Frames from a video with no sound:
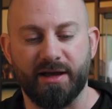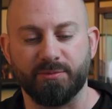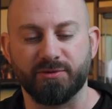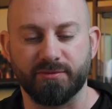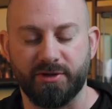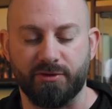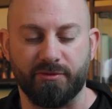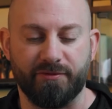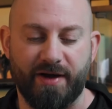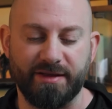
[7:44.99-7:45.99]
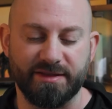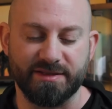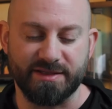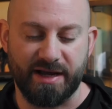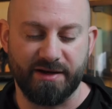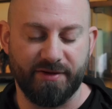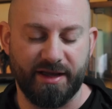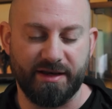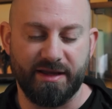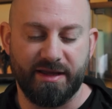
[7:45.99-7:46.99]
helped, you know, refine the design of
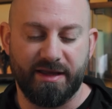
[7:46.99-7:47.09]
it.